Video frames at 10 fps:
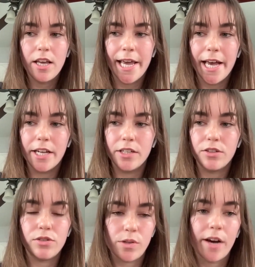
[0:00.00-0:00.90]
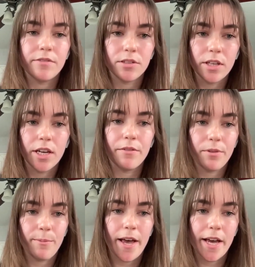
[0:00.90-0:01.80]
And you do have to really come
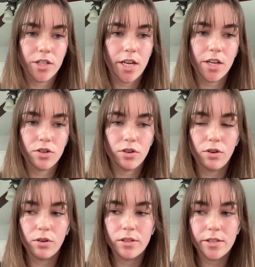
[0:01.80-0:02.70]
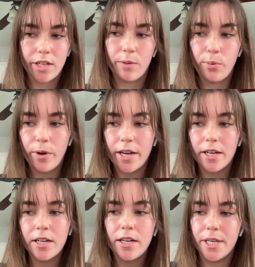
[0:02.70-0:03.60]
from that educational
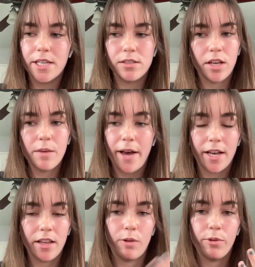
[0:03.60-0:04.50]
standpoint, because looking back at like